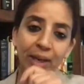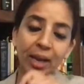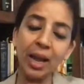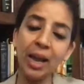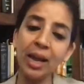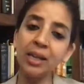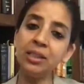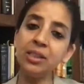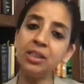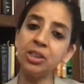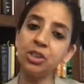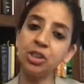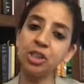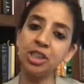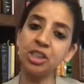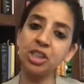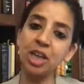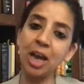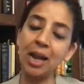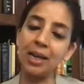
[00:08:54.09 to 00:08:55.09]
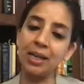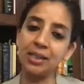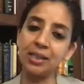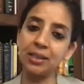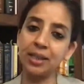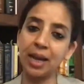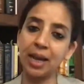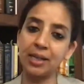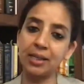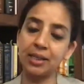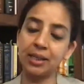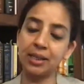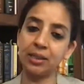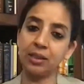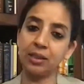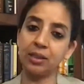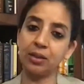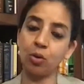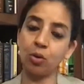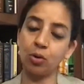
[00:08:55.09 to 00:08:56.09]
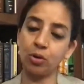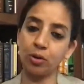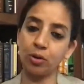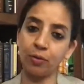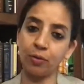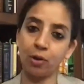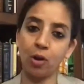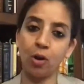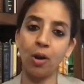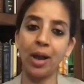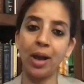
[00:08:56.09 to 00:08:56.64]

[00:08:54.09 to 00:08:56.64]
and she challenged that in the court of law.